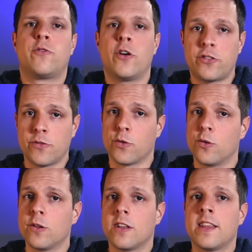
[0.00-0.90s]
First of
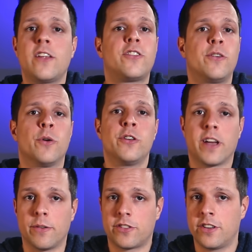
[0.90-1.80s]
all, let's see what you're
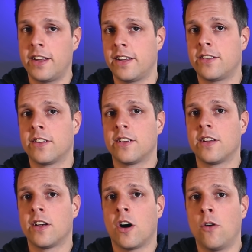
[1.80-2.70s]
going to need.
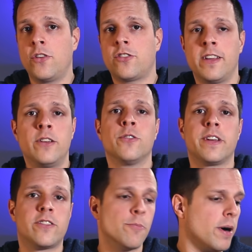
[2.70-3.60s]
Obviously you'll
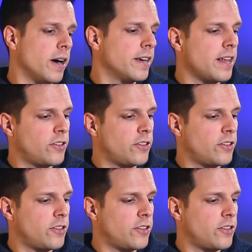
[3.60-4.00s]
need to buy an